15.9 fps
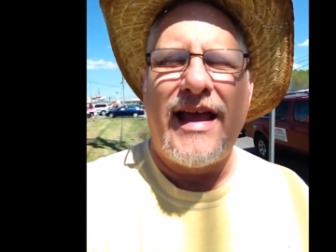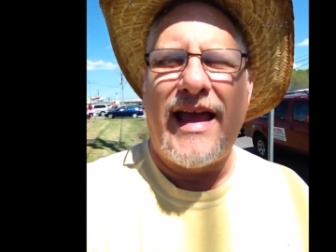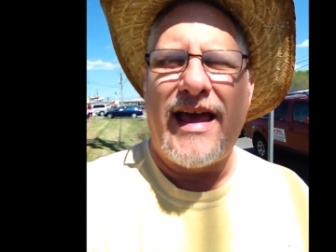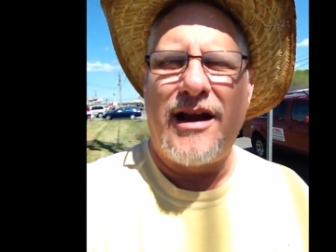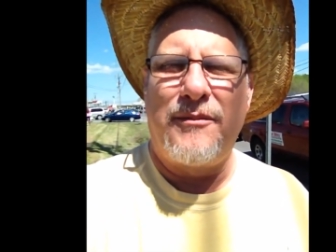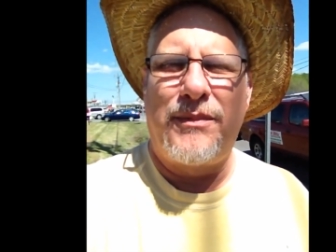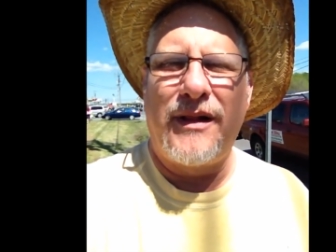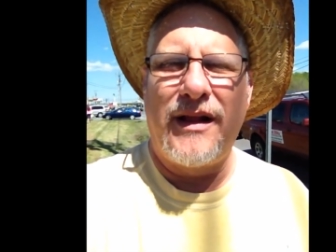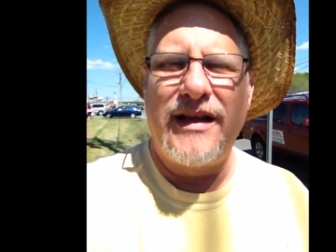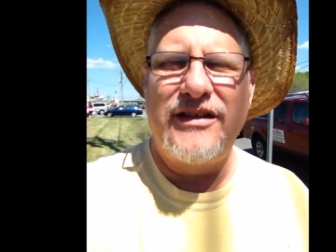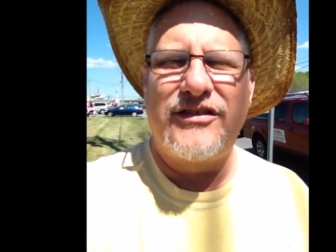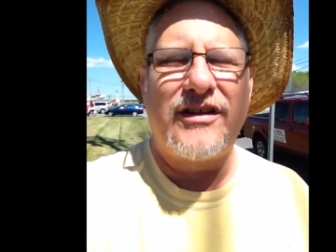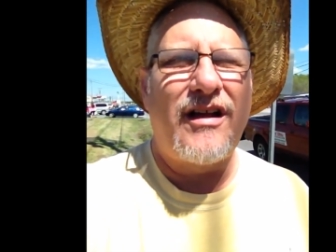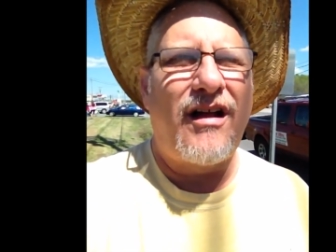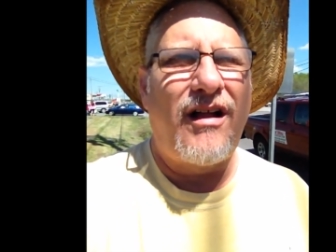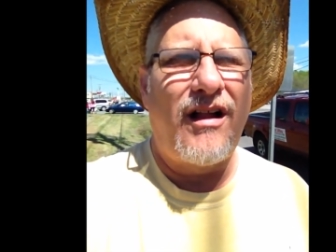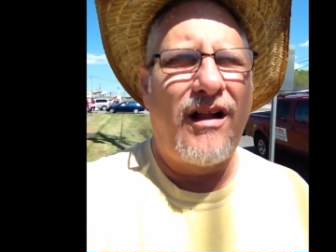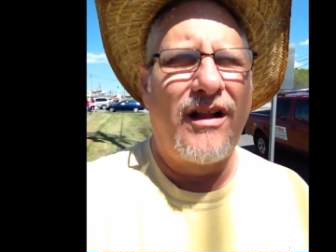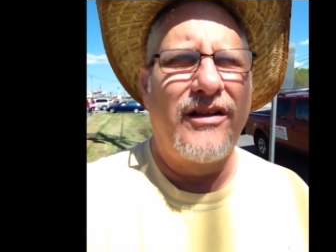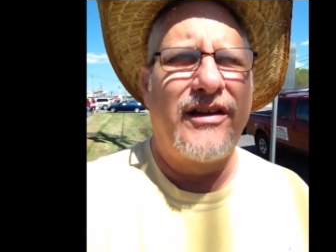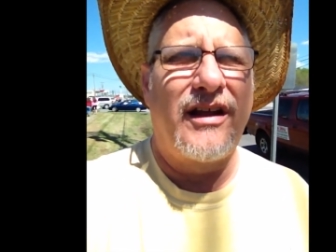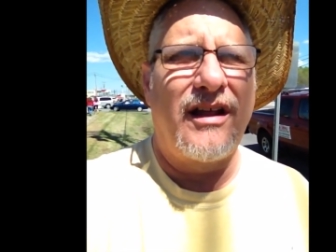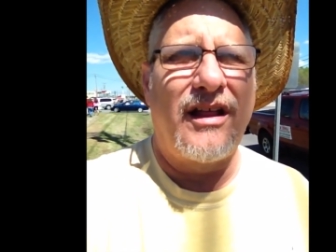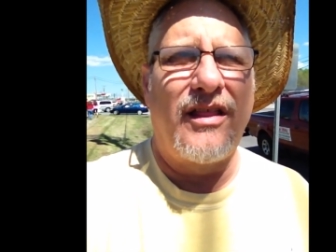at a place called
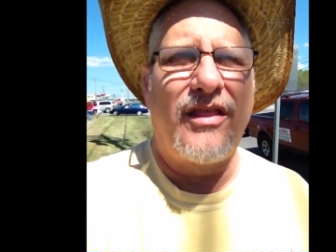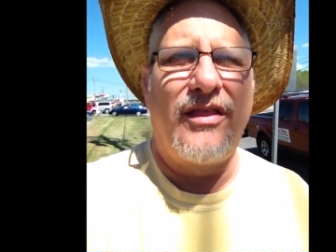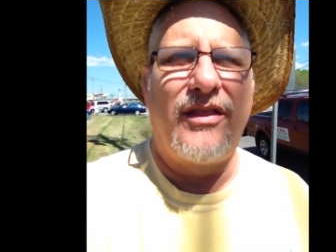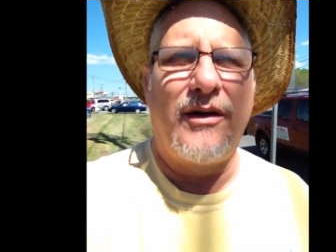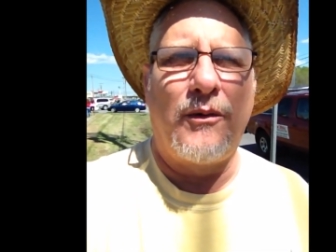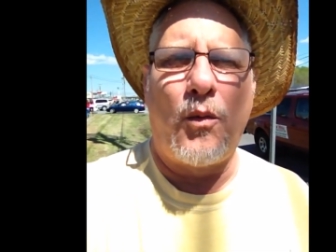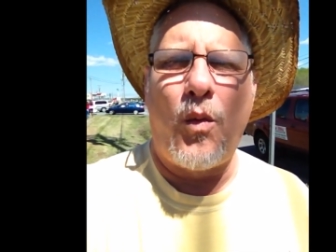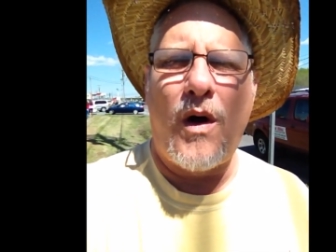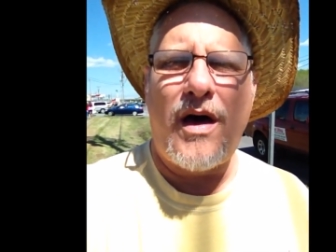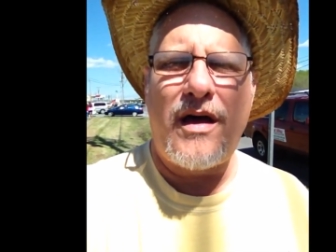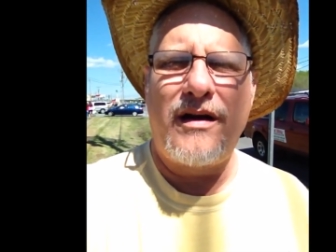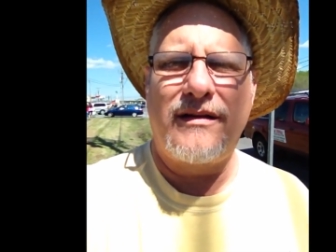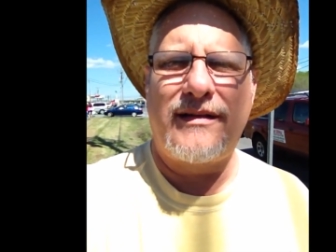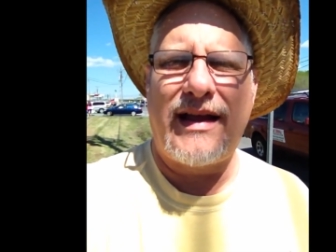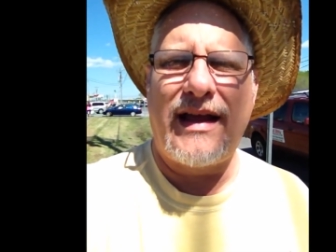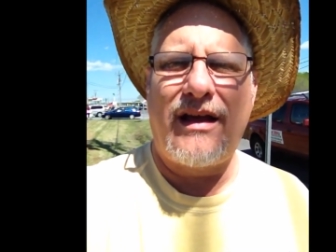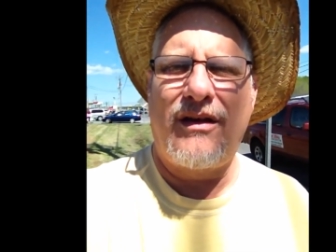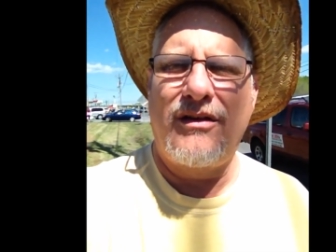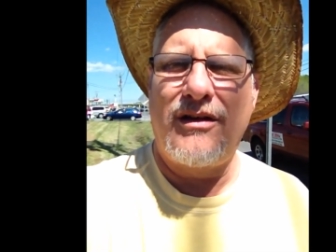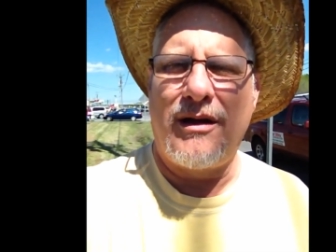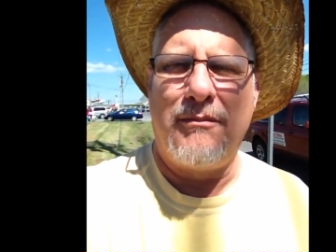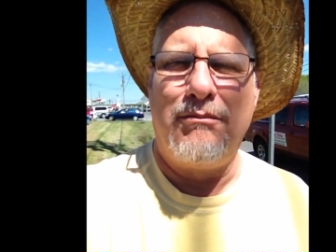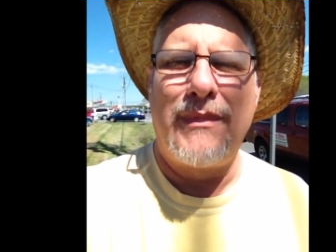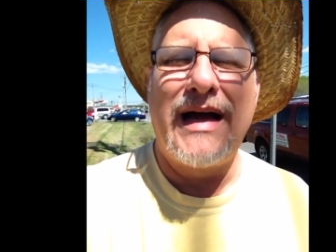the Watertown
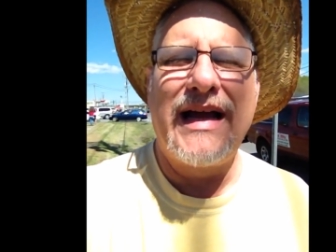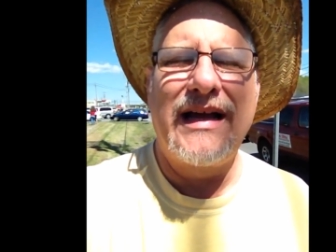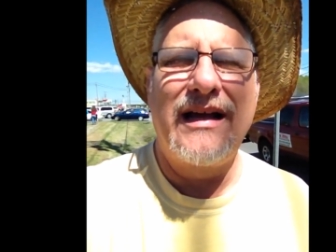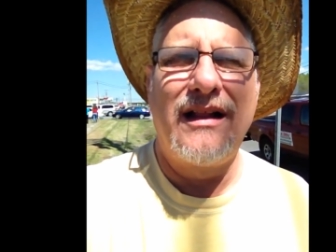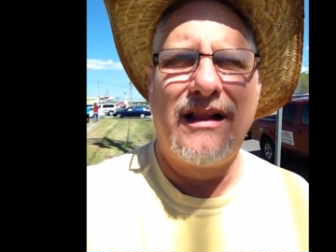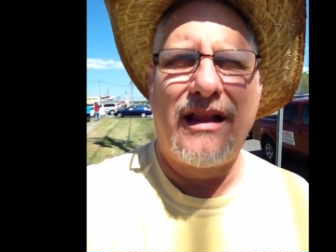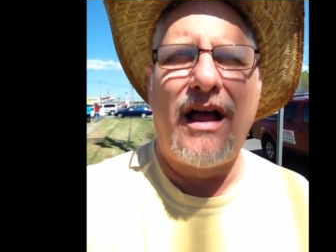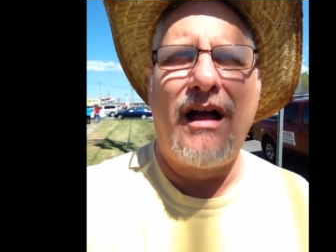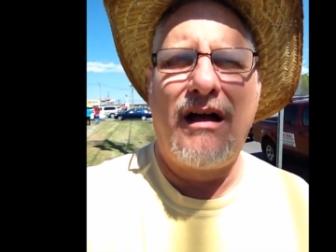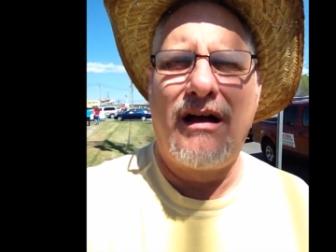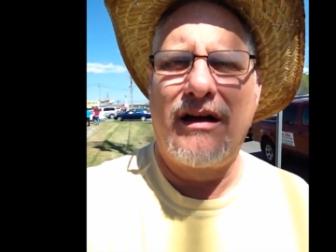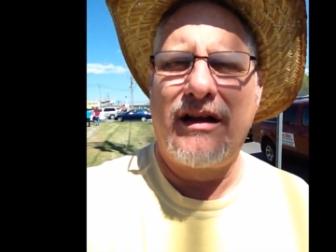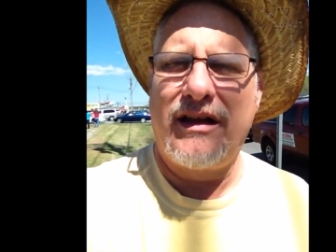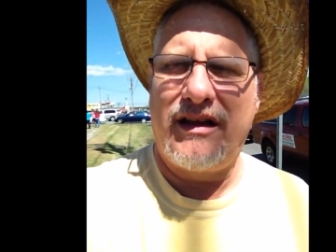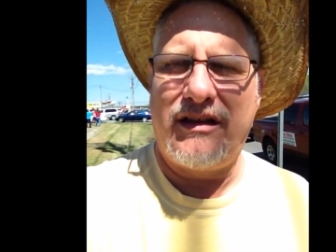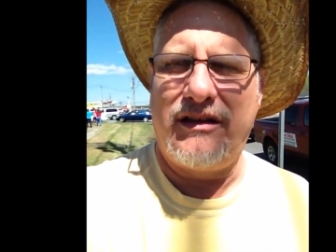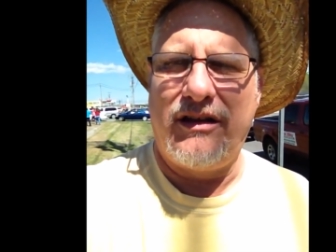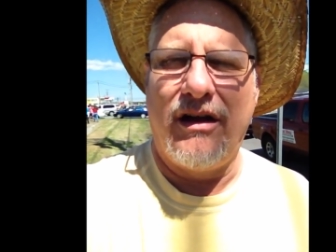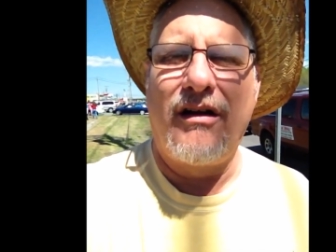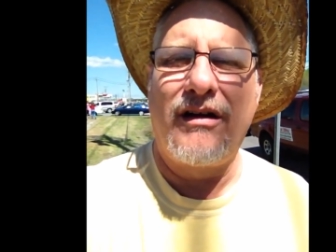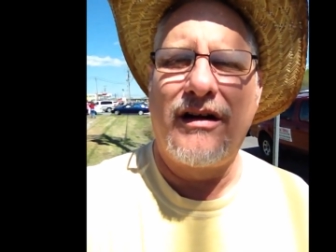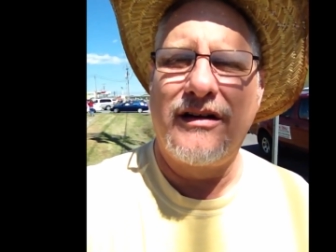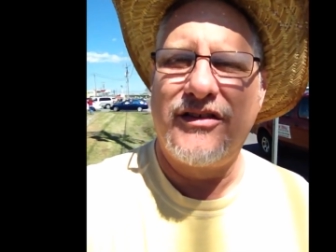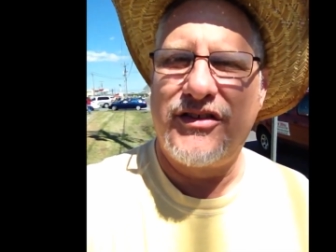Mile-Long
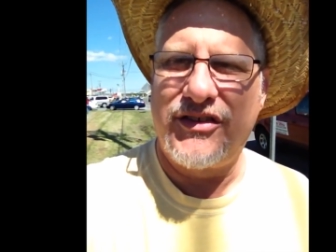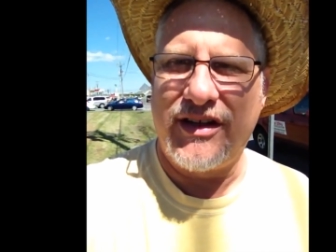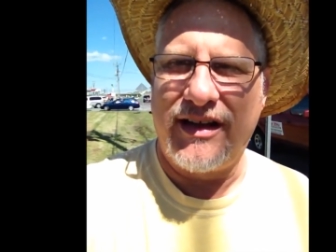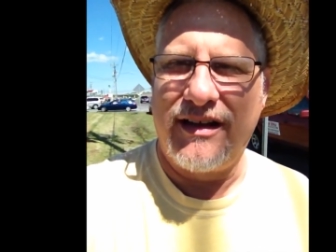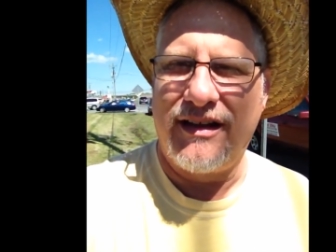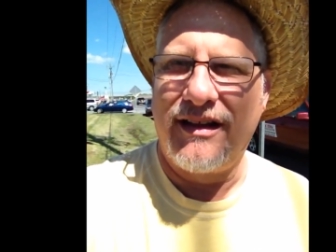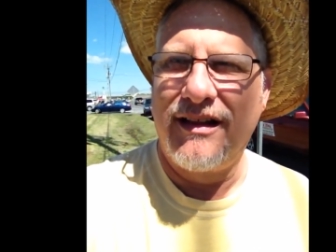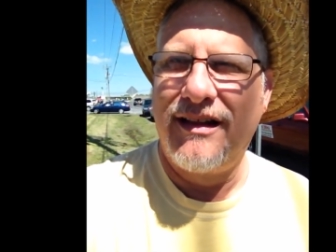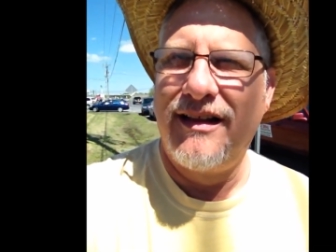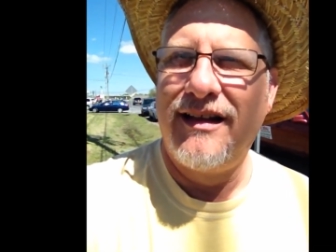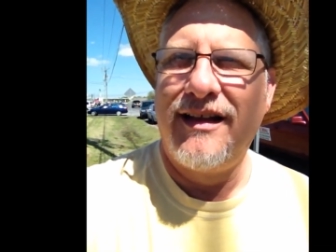Yard Sale.